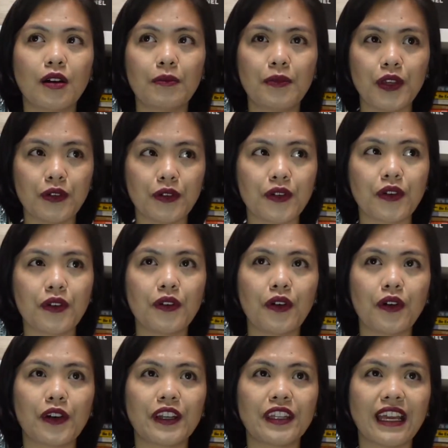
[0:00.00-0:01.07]
bureau
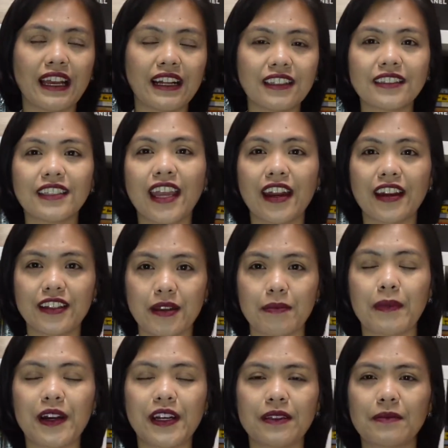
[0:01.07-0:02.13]
or the healthcare
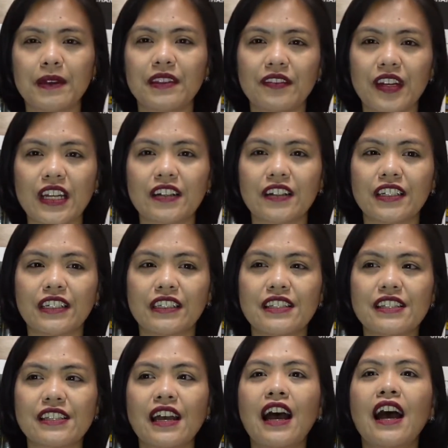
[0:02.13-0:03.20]
department
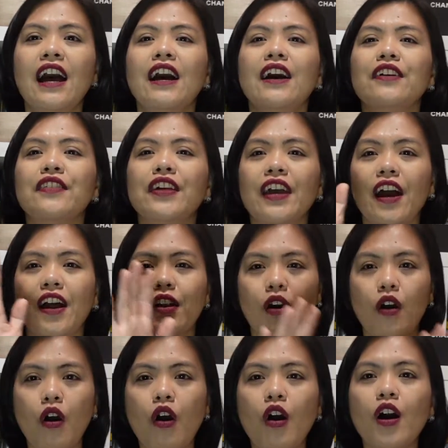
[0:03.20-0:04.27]
records. They are
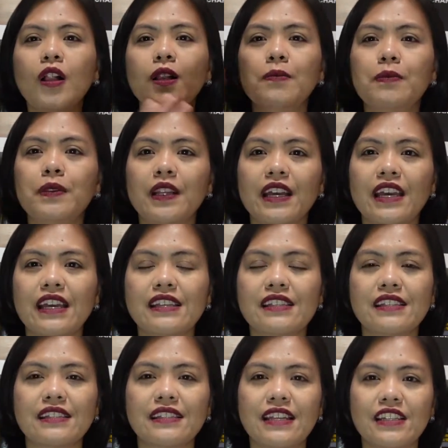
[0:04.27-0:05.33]
all
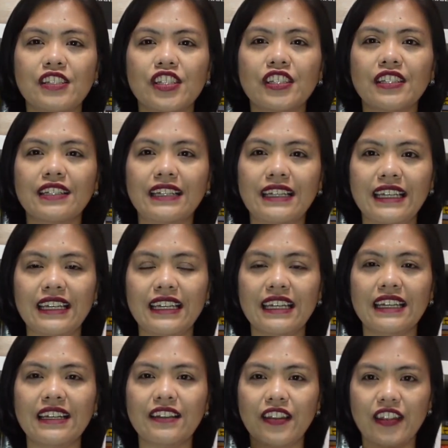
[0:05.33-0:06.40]
placed
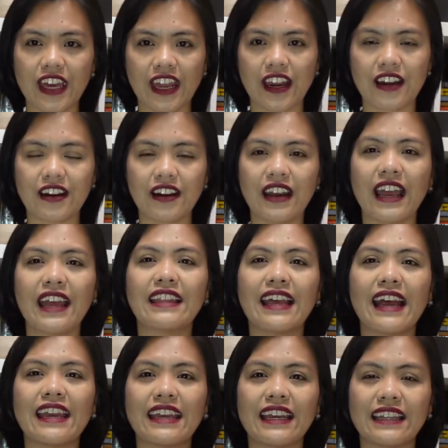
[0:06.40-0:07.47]
digitally there and
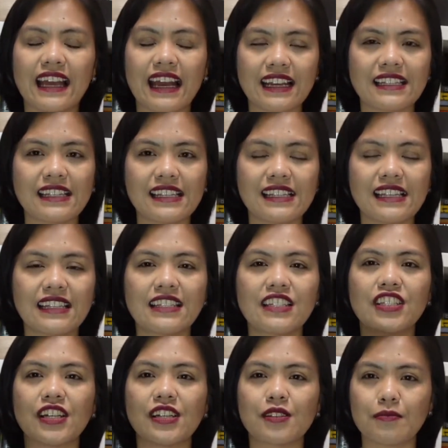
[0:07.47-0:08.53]
I can access it
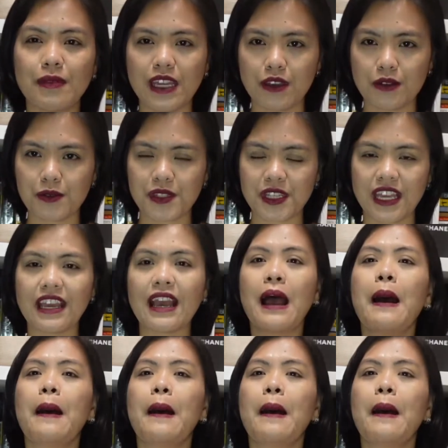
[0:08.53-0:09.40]
just by using